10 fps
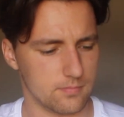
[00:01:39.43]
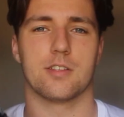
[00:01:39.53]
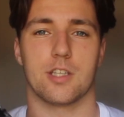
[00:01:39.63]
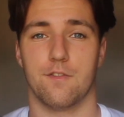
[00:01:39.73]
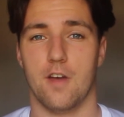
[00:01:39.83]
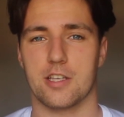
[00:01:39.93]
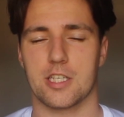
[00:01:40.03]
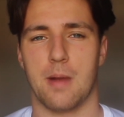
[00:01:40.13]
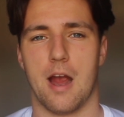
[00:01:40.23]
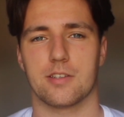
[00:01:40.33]
So the first
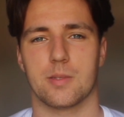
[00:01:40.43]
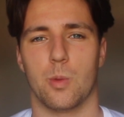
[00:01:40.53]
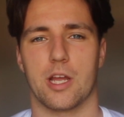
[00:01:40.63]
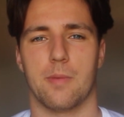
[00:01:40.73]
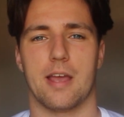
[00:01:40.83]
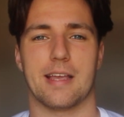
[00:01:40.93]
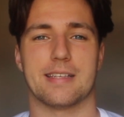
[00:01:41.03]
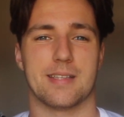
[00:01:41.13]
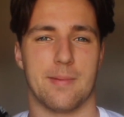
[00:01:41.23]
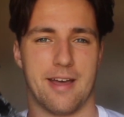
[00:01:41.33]
comparison we're going to make
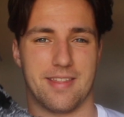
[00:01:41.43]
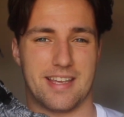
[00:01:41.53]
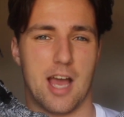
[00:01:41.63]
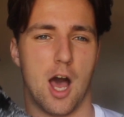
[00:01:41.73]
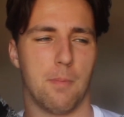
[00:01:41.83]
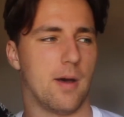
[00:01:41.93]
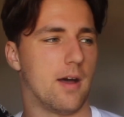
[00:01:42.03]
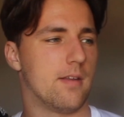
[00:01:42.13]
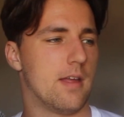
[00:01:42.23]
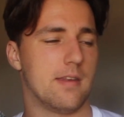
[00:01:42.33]
is about the
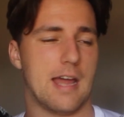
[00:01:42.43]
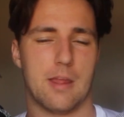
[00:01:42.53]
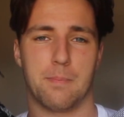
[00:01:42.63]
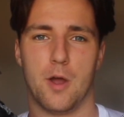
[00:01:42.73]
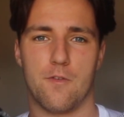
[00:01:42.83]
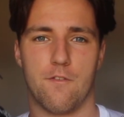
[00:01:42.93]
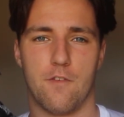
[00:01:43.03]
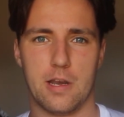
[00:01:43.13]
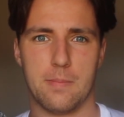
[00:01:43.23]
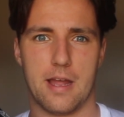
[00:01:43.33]
upper. Now they're both
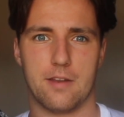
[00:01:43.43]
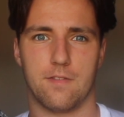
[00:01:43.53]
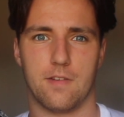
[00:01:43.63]
fully made of